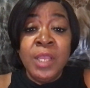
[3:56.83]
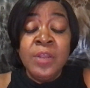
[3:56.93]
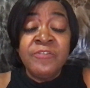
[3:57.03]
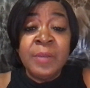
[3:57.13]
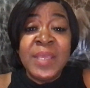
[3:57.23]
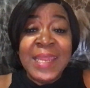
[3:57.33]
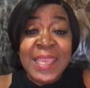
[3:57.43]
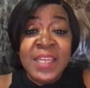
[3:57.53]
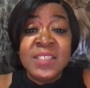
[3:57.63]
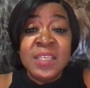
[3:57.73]
from an
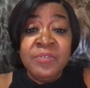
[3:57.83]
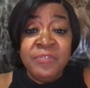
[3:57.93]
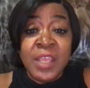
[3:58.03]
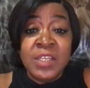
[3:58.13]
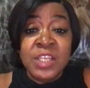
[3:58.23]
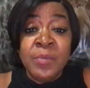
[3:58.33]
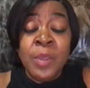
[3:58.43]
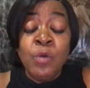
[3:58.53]
innocent victim,